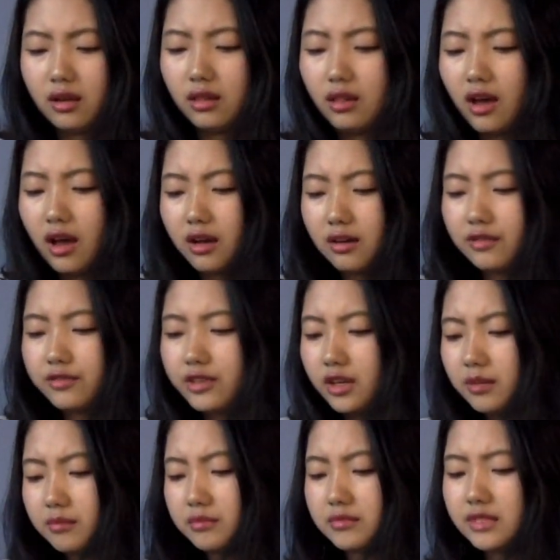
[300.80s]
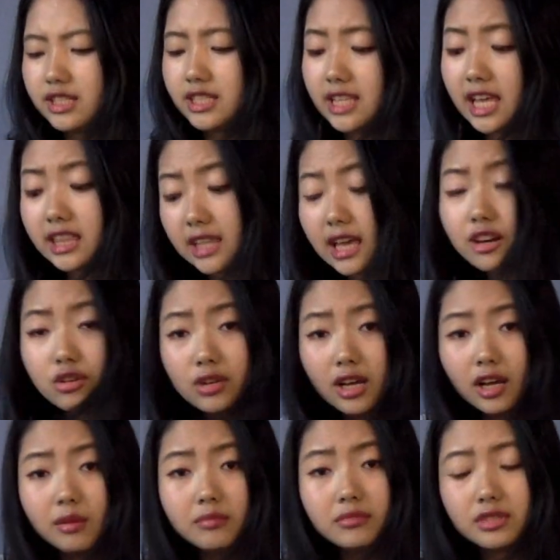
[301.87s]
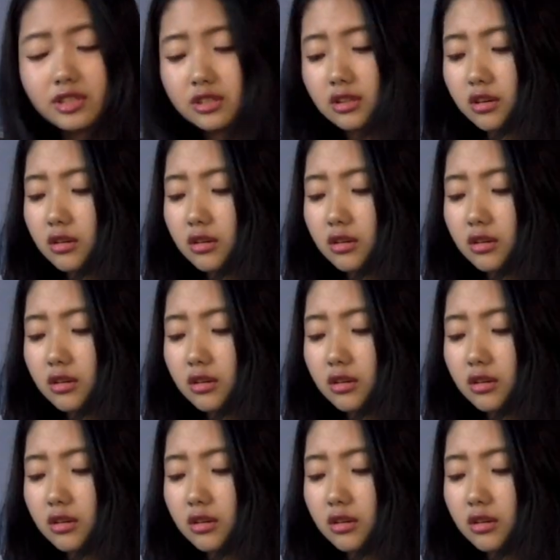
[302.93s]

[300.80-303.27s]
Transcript: a lot of them said that it'll come. So